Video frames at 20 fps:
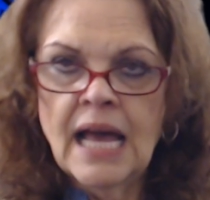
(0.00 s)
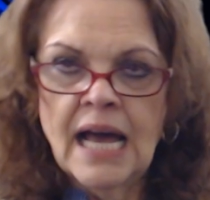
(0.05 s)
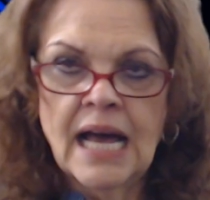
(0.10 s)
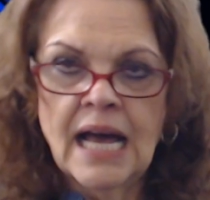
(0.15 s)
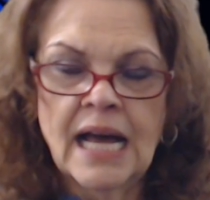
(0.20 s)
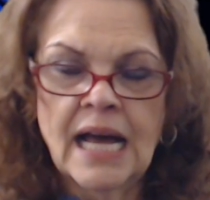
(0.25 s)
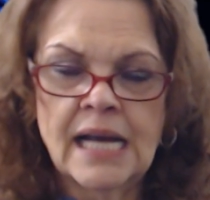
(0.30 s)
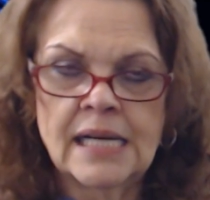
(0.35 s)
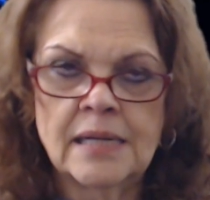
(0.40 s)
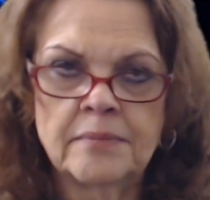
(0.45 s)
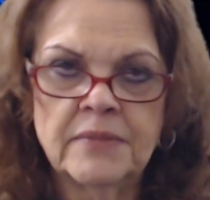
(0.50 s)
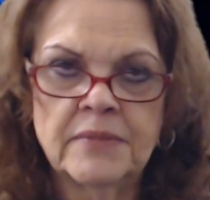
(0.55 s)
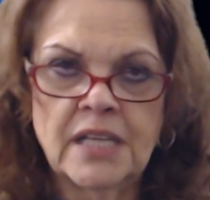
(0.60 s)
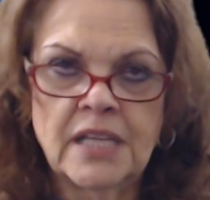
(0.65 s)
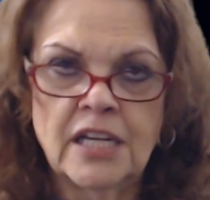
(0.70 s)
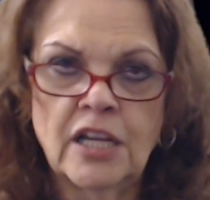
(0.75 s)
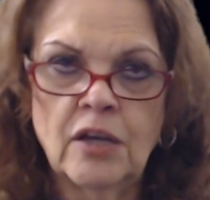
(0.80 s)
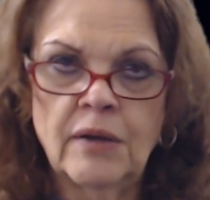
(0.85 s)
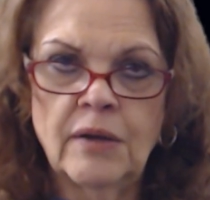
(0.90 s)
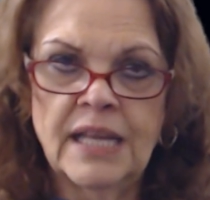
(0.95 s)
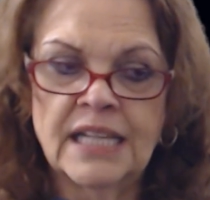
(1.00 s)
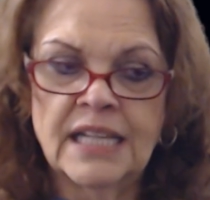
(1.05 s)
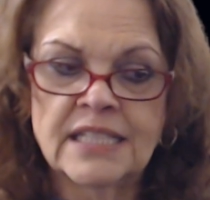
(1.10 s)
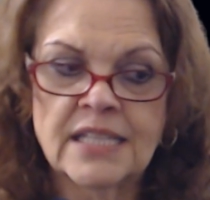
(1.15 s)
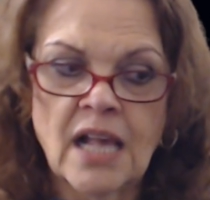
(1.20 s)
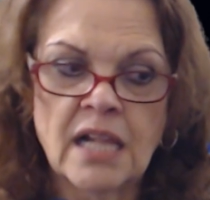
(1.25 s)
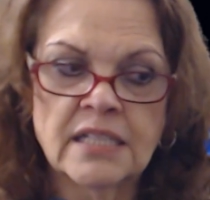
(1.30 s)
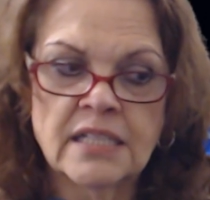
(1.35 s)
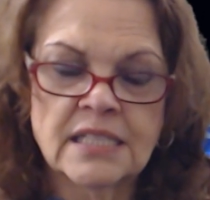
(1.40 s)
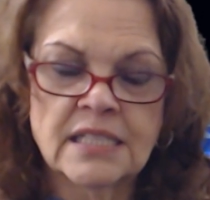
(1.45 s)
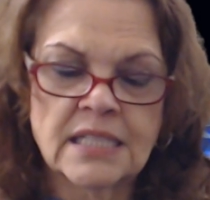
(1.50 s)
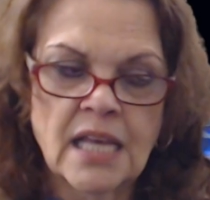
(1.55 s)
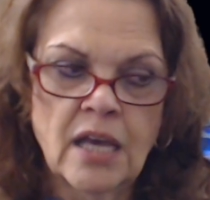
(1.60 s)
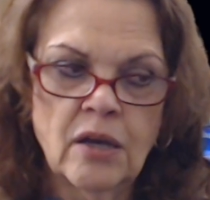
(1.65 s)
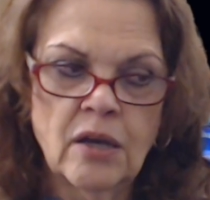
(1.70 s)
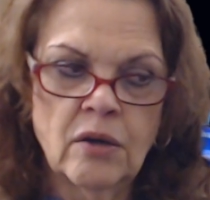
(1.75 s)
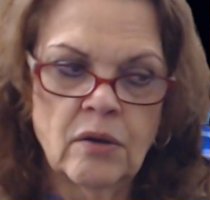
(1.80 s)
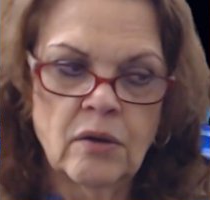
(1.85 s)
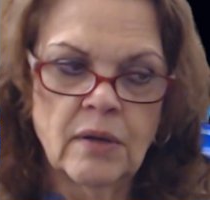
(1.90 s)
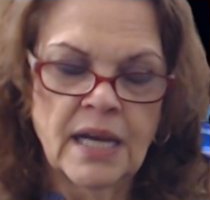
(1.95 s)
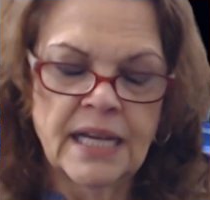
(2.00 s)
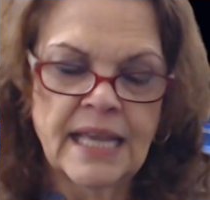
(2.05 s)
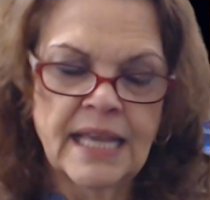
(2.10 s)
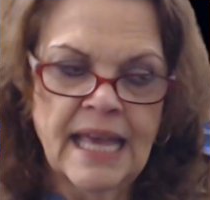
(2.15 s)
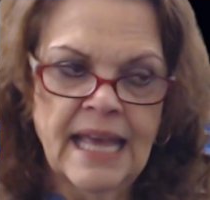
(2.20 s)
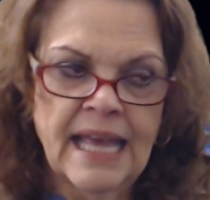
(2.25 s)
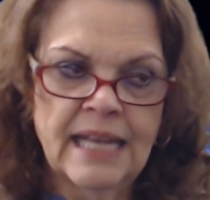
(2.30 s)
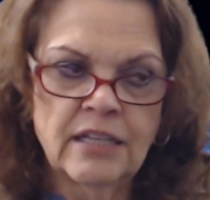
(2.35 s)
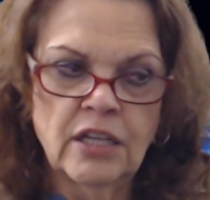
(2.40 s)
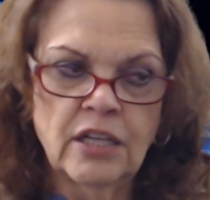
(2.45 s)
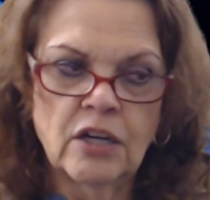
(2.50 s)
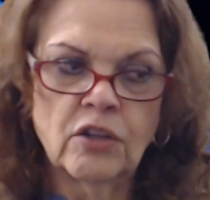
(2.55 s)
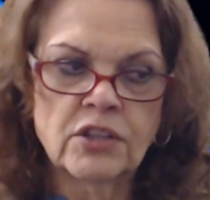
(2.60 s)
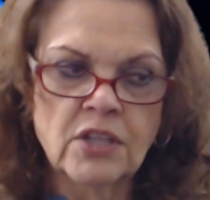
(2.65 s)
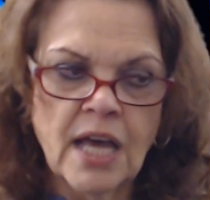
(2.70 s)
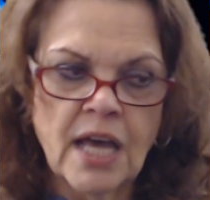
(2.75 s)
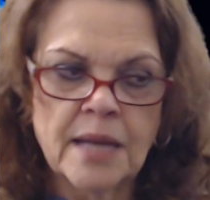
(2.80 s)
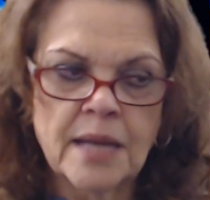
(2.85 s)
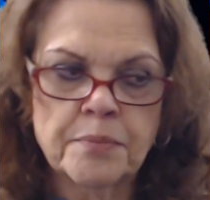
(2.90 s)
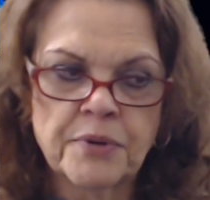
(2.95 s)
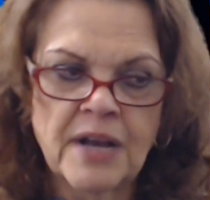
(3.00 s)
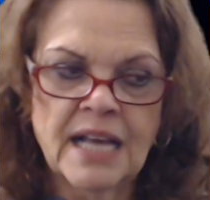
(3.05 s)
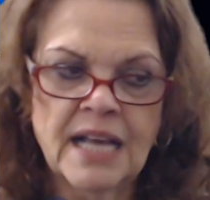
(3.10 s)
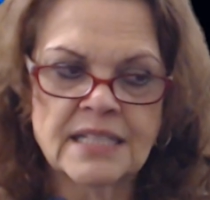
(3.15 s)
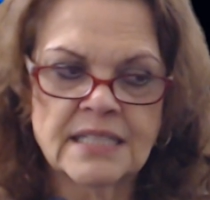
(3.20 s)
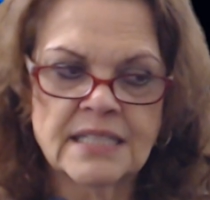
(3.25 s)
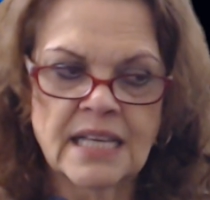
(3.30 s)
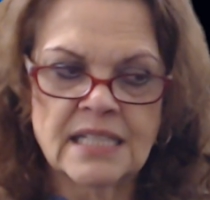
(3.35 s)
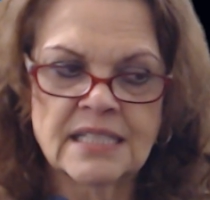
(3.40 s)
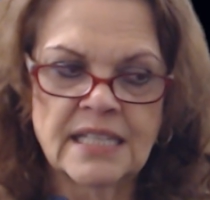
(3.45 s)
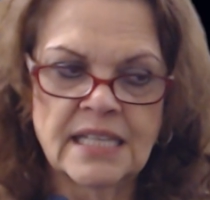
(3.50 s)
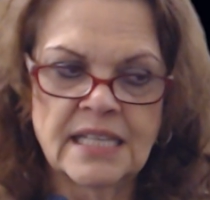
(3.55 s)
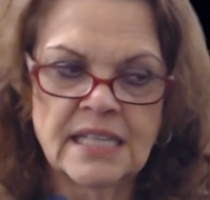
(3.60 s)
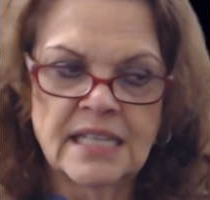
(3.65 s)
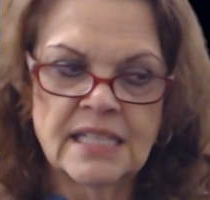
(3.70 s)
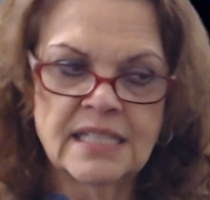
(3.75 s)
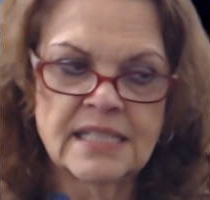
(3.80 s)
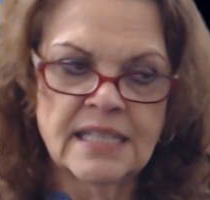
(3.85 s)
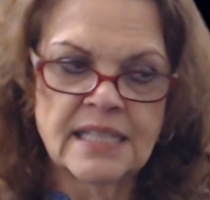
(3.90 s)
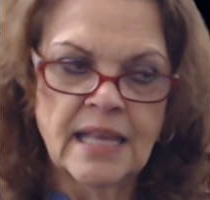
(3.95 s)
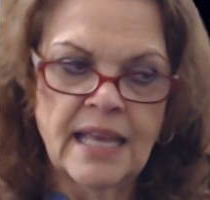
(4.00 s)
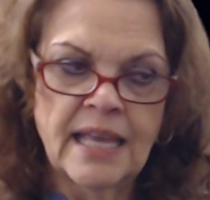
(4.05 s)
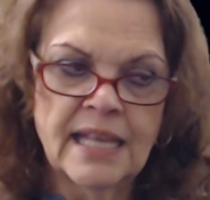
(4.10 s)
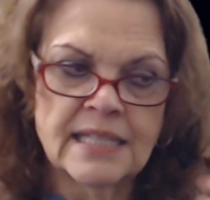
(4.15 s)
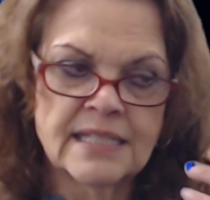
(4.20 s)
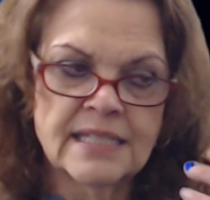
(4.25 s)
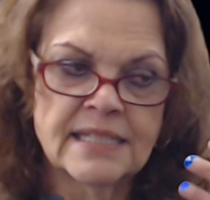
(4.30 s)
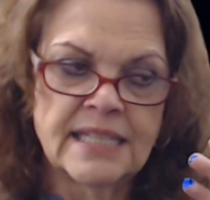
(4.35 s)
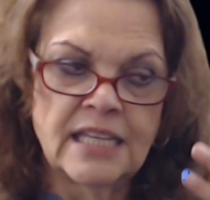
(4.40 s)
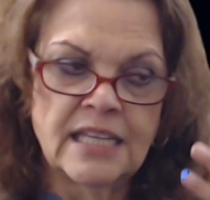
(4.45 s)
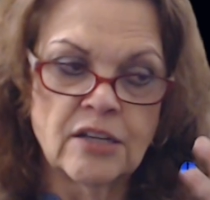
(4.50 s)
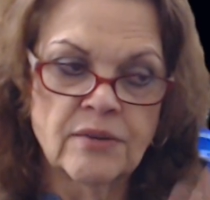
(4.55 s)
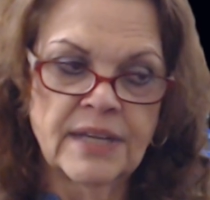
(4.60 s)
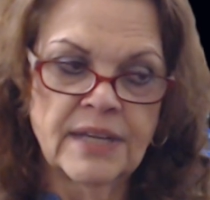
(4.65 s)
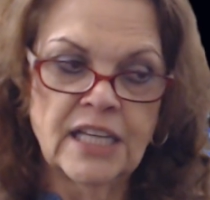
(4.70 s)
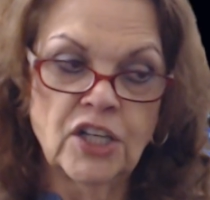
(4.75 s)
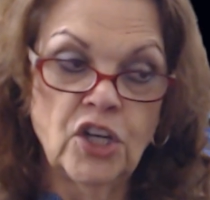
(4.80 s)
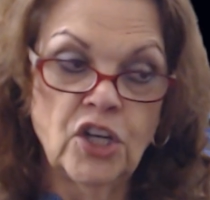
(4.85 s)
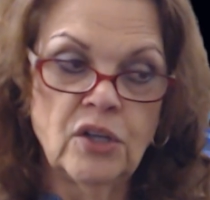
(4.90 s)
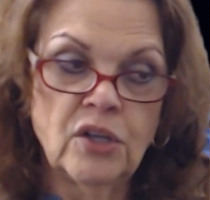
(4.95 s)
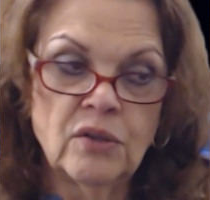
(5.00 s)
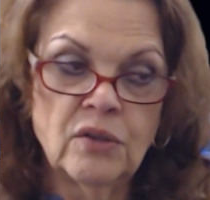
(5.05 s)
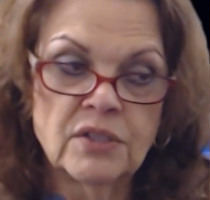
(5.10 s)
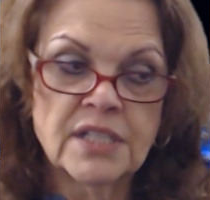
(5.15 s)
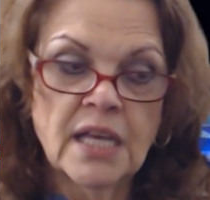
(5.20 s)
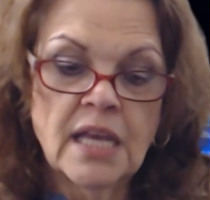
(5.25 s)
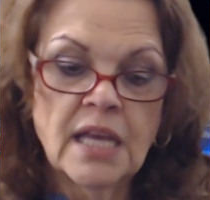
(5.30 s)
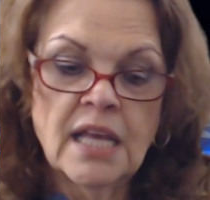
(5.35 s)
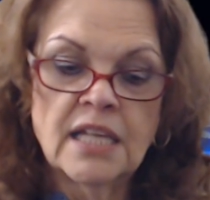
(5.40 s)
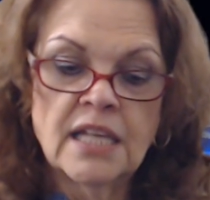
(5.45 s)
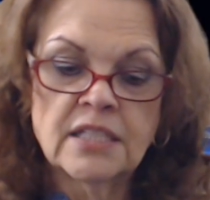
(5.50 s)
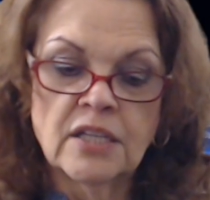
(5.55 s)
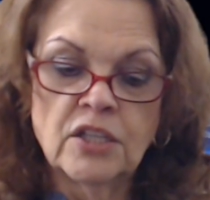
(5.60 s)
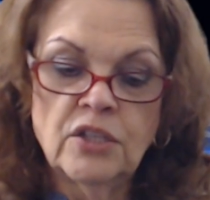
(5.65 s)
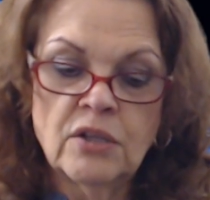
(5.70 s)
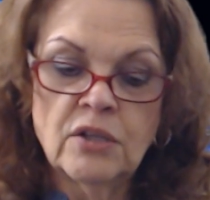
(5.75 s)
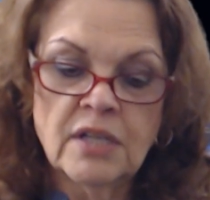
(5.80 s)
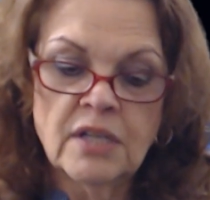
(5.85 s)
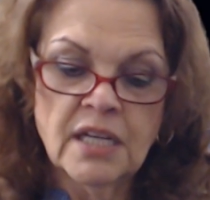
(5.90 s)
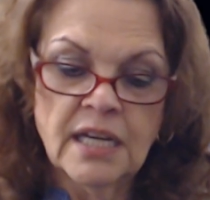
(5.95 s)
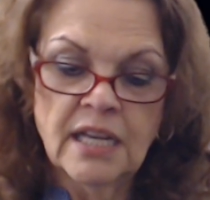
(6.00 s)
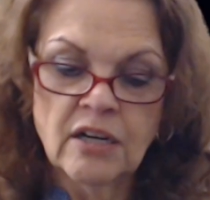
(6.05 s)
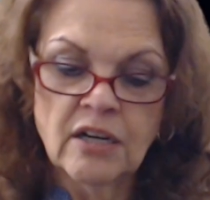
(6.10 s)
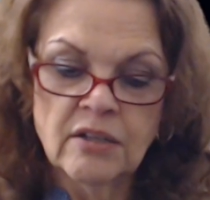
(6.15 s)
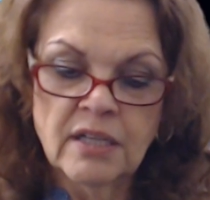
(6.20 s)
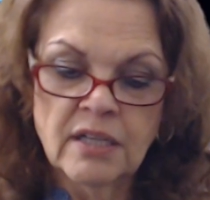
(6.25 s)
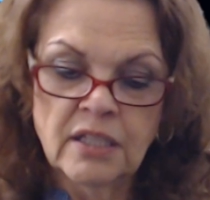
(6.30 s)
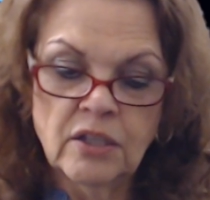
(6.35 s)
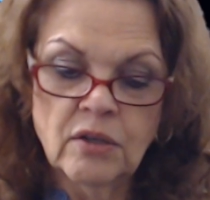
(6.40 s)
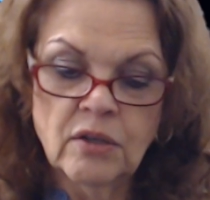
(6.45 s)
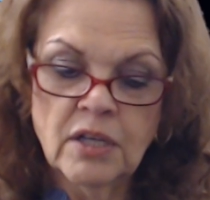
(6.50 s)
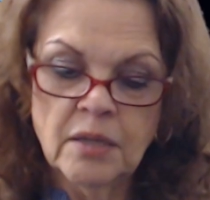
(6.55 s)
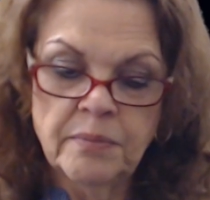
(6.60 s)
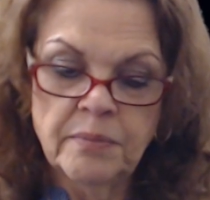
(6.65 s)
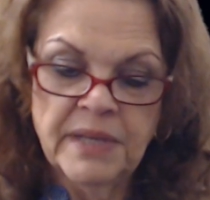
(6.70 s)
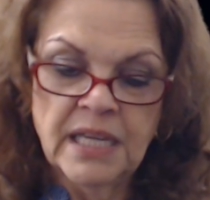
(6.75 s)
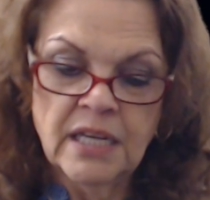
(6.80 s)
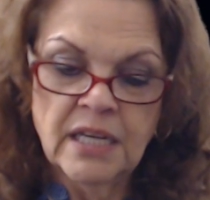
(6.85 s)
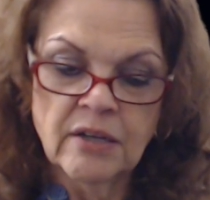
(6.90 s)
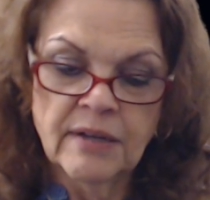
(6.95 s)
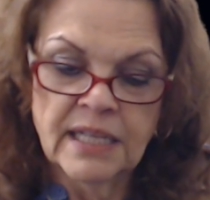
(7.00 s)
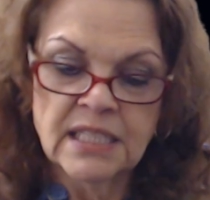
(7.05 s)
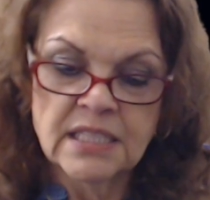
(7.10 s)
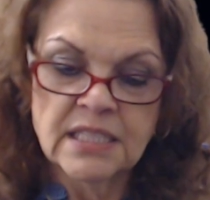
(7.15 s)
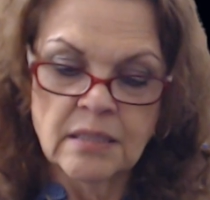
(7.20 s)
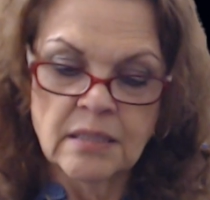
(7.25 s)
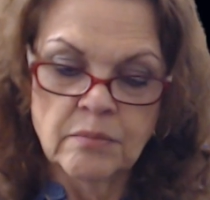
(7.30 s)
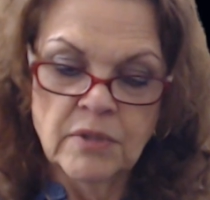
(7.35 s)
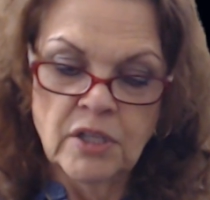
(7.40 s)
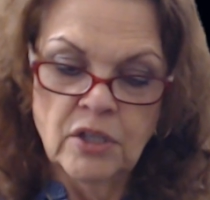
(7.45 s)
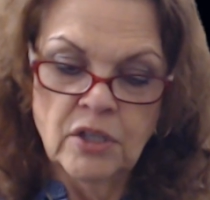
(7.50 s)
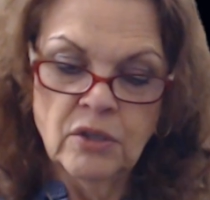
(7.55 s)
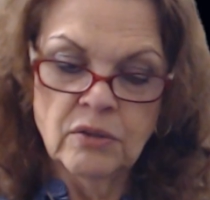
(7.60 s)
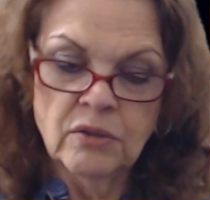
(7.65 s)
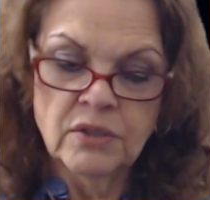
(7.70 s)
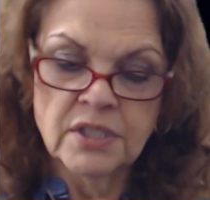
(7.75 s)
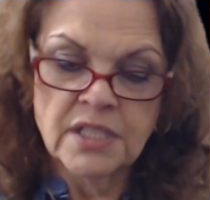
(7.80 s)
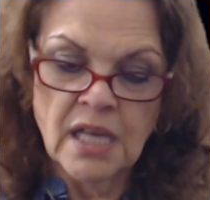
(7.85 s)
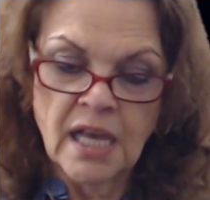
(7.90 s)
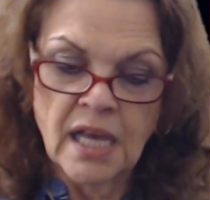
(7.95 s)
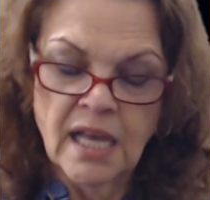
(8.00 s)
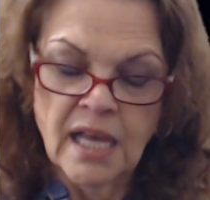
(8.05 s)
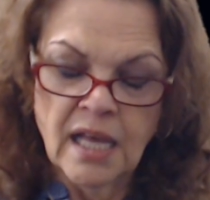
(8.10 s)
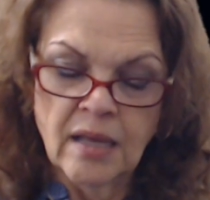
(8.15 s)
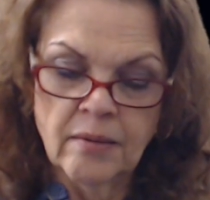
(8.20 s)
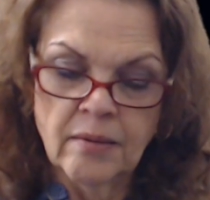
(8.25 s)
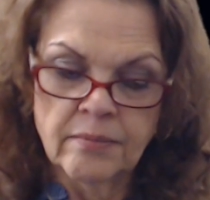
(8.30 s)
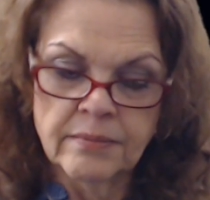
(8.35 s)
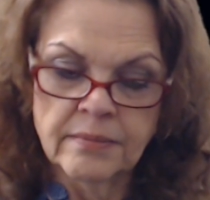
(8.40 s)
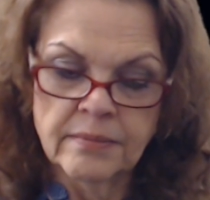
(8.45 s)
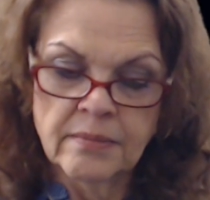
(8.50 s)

Um, you know, it's also again, you know, thought processes. It's hearing news. So you could hear, you could be hearing some news um,